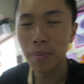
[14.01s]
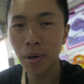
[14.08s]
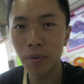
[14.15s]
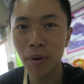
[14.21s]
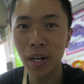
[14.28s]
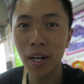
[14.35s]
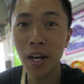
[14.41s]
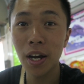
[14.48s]
But
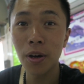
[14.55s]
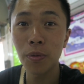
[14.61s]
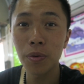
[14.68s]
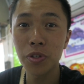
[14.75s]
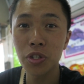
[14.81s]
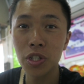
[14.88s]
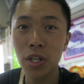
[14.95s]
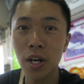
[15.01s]
right now
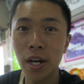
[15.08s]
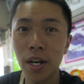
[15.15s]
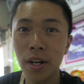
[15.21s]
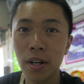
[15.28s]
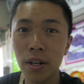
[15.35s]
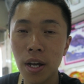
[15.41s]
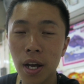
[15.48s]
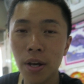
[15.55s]
we just got
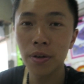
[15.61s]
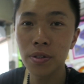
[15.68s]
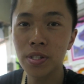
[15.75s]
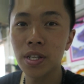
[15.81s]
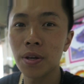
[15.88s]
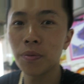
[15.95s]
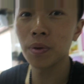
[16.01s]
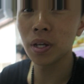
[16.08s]
out of the house and